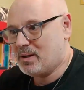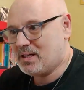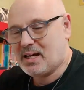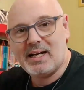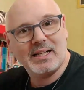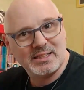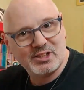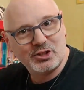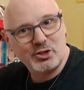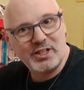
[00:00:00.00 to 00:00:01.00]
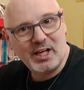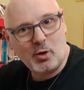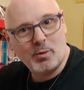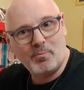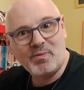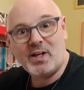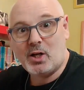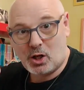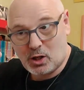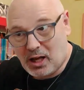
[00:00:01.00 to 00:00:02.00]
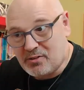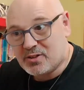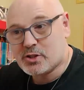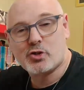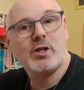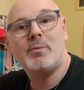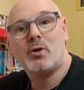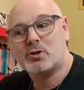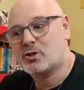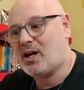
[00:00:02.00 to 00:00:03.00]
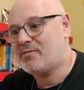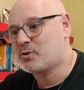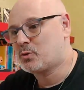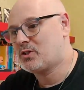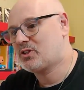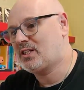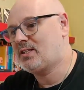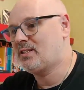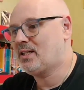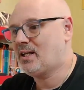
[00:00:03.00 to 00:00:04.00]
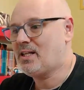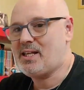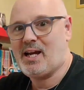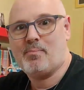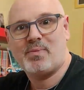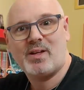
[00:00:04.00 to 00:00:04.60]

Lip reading: and I had listened to the album live in the stream and also afterwards, and yeah,